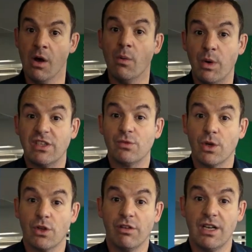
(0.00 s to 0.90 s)
which is
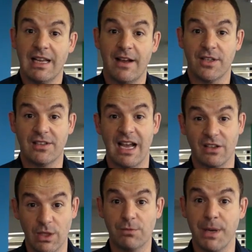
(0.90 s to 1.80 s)
what you're earning after
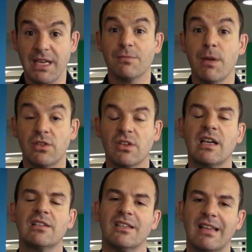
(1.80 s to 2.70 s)
tax, which beats most
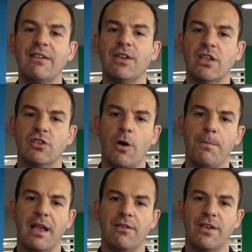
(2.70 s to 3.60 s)
ISAs, even the top
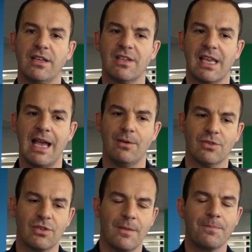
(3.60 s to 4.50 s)
paying fixed
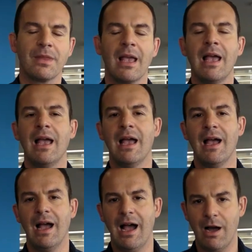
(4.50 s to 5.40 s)
accounts.
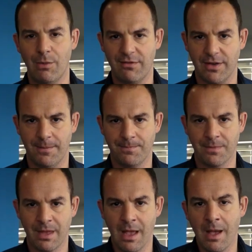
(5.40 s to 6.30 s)
However,
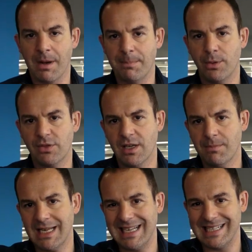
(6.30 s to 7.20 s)
by putting your
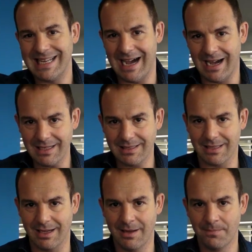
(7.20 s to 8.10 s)
money in an
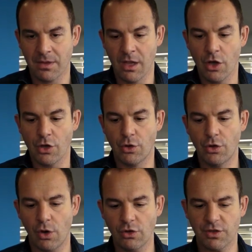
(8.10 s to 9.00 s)
ISA, you're
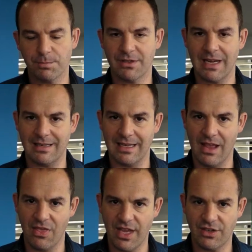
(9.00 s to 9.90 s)
not just protecting
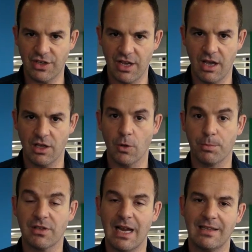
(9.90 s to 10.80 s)
it this year, you're
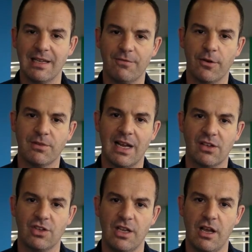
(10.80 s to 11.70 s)
protecting it from
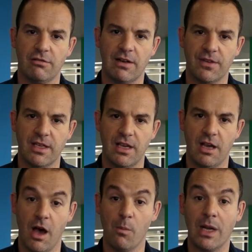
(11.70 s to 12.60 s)
tax year after
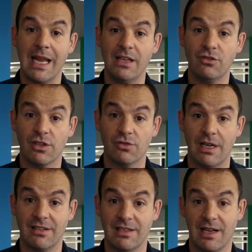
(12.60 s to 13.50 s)
year. And when interest
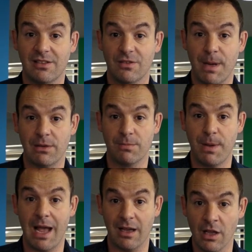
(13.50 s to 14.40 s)
rates in ISAs bounce
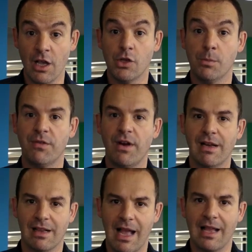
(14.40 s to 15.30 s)
back, you'll be very
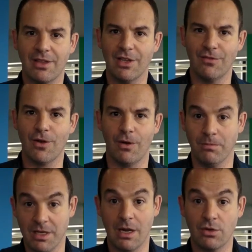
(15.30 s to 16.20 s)
glad that you've
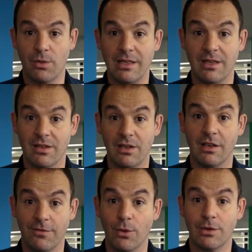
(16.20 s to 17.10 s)
got, 20,
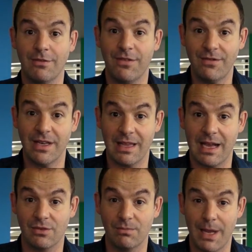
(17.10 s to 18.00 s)
30, 40,
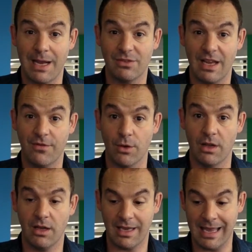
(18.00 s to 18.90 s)
50,000 pounds, if you're
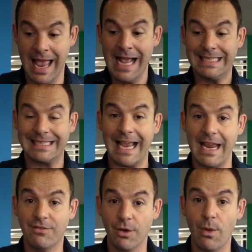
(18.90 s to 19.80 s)
lucky,
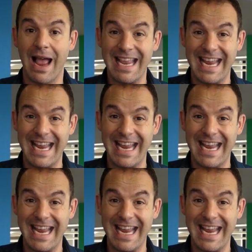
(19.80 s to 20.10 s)
saved away